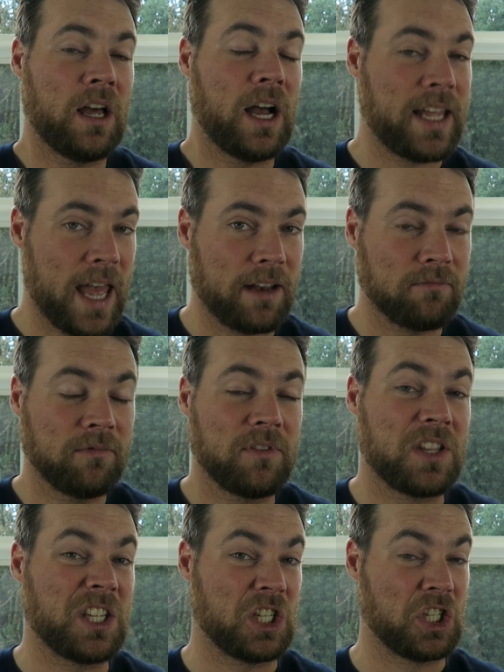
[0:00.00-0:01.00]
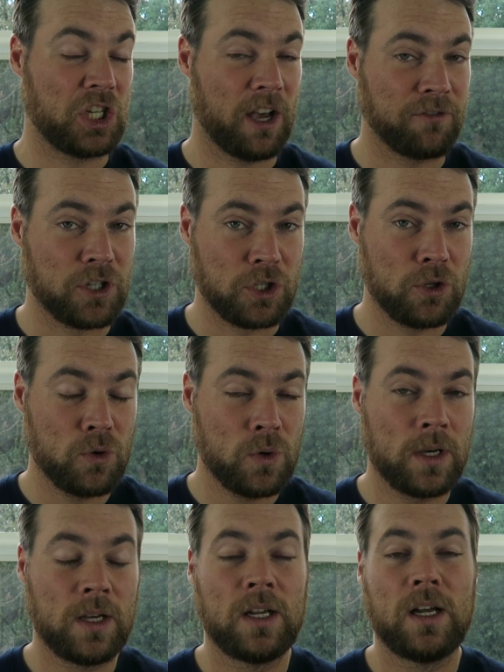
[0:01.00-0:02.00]
Again, this is tough to
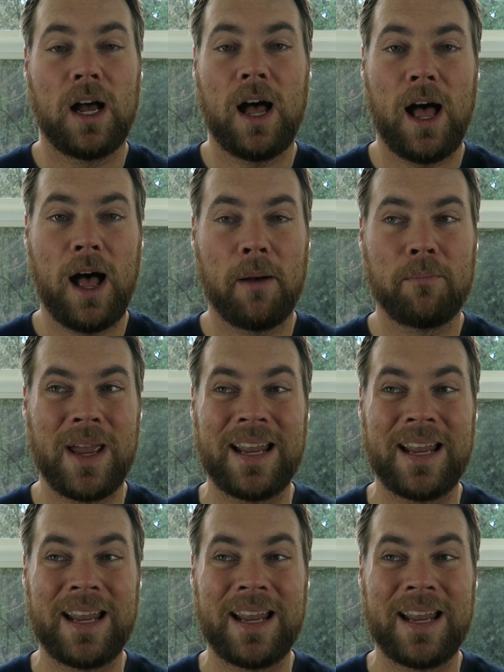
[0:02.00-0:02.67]
do, and